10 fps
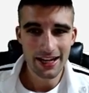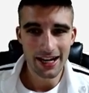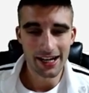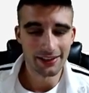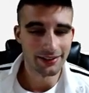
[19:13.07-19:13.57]

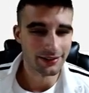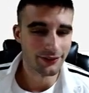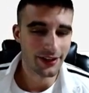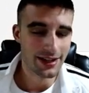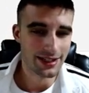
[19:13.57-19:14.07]
And the
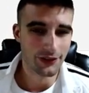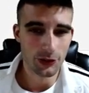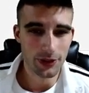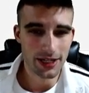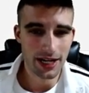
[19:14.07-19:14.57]
Vikings have a
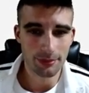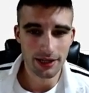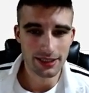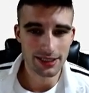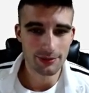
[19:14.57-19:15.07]
29
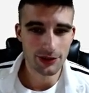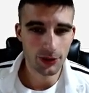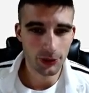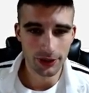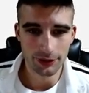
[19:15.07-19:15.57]
implied team
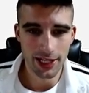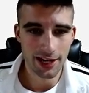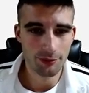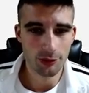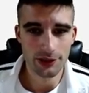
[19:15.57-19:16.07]
total, only
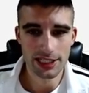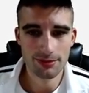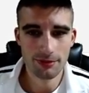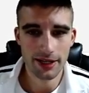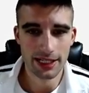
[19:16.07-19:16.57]
3.5 points
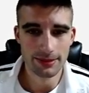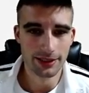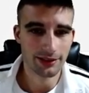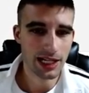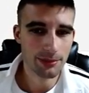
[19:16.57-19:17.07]
spread. I
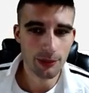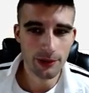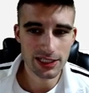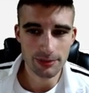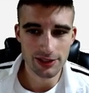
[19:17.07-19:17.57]
expect a lot of
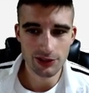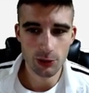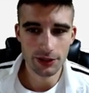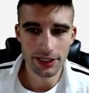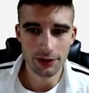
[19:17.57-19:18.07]
points to be
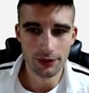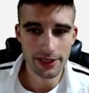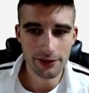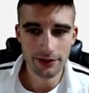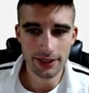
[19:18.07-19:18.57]
scored here in
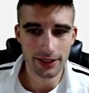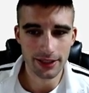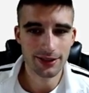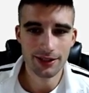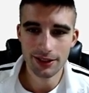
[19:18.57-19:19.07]
Thielen, getting a
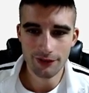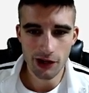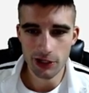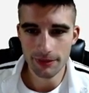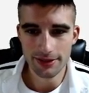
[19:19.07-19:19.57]
ton of
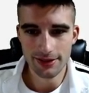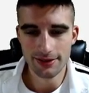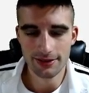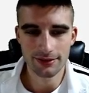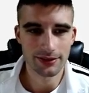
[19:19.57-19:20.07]
volume this
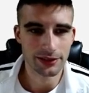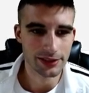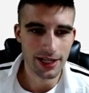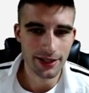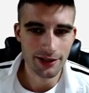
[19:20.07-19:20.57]
season,
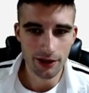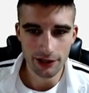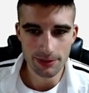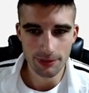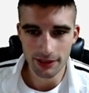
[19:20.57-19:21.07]
nearly 9
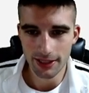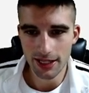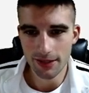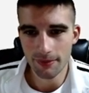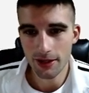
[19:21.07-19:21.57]
targets per
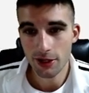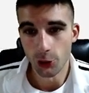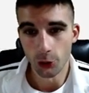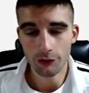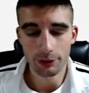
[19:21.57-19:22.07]
game,
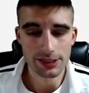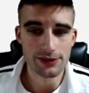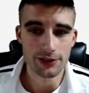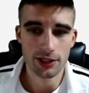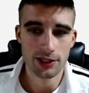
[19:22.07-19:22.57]
over
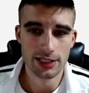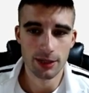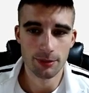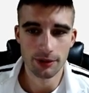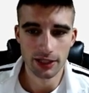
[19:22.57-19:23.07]
receiving
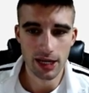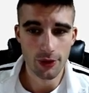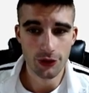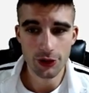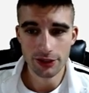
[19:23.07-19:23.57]
touchdown per game,
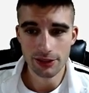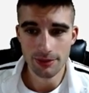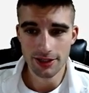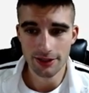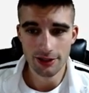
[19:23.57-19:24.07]
a
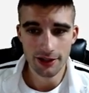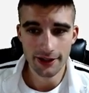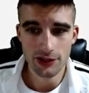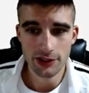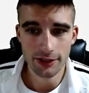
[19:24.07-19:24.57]
33%
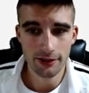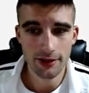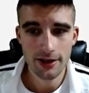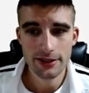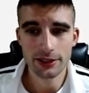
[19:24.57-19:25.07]
target share,
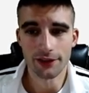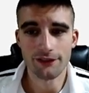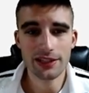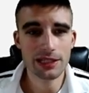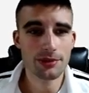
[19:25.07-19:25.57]
nearly
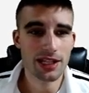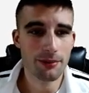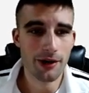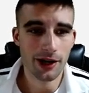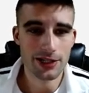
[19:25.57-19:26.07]

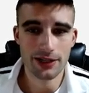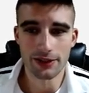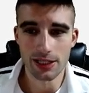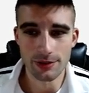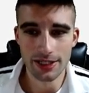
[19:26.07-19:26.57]
50% market share of
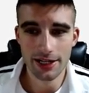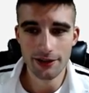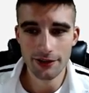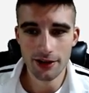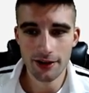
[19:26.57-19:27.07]
the team's
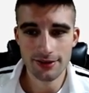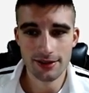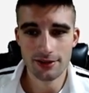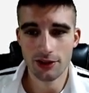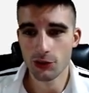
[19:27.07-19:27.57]
air yards,
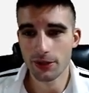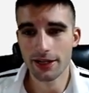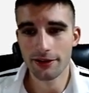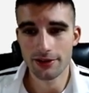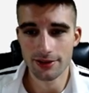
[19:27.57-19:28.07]

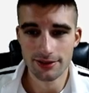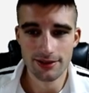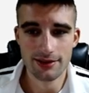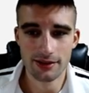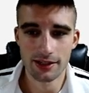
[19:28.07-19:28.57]
620 air yards on the
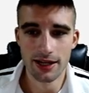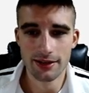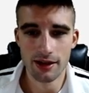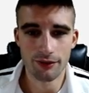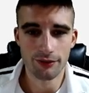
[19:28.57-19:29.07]
season, and an
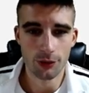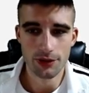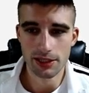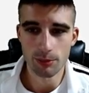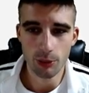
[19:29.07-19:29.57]
8 out of
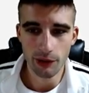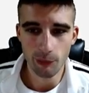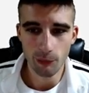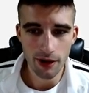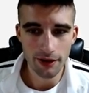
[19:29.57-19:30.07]

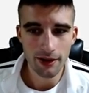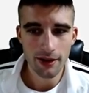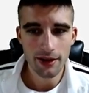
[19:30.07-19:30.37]
14.1.